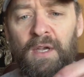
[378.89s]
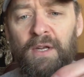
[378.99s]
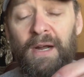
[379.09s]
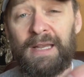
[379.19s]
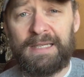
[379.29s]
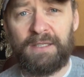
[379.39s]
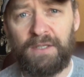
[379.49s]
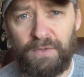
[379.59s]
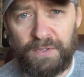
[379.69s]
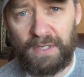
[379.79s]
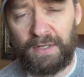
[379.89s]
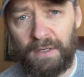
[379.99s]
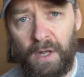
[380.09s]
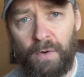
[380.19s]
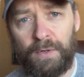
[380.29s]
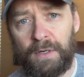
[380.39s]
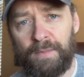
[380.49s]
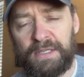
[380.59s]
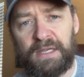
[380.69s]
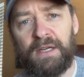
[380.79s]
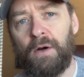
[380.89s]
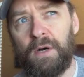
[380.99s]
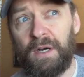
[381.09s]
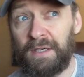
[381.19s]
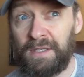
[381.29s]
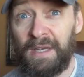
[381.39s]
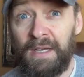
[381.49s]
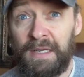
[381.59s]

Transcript: You know, I like to use the little owner mosquito hooks,